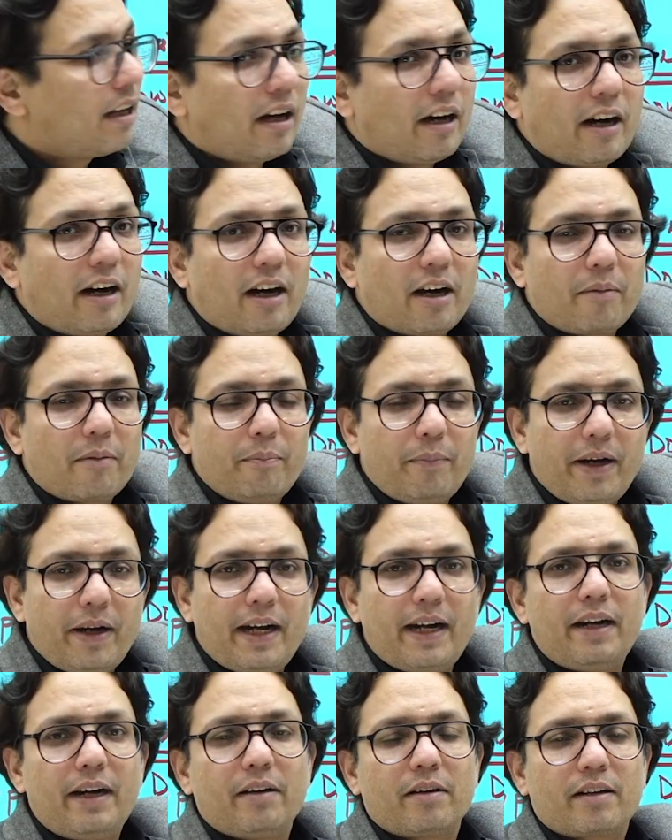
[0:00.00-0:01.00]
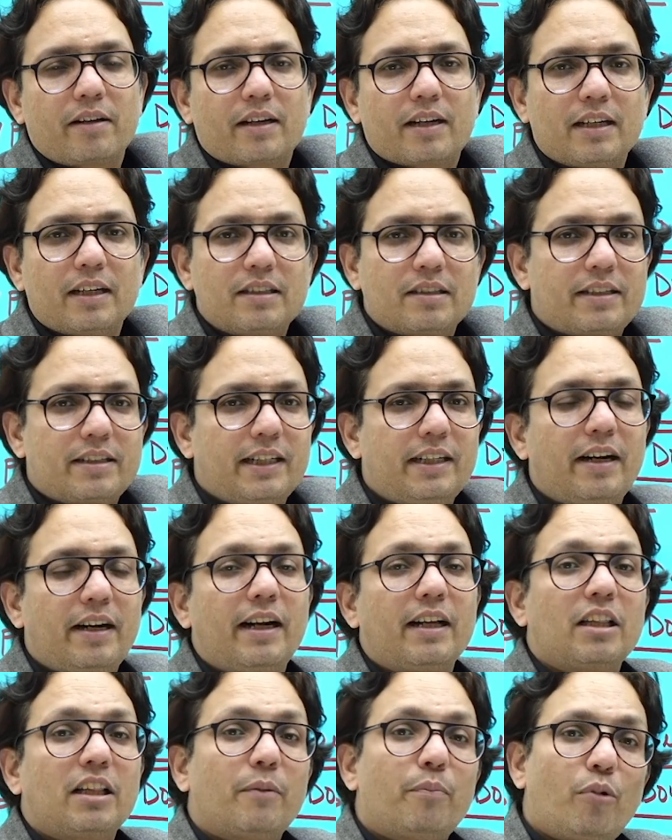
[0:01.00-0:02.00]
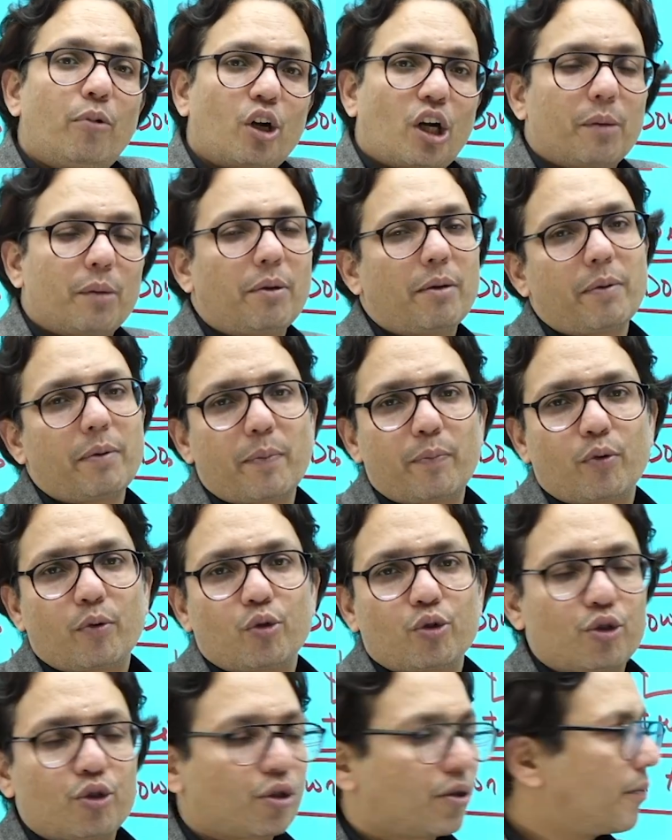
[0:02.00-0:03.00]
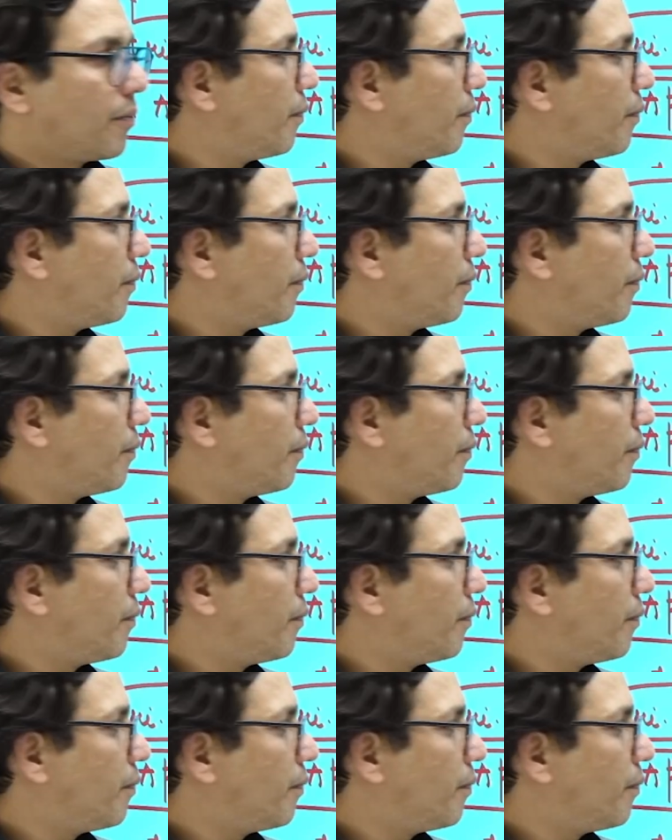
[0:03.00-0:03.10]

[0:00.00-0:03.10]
are made considering the bottom-up approach.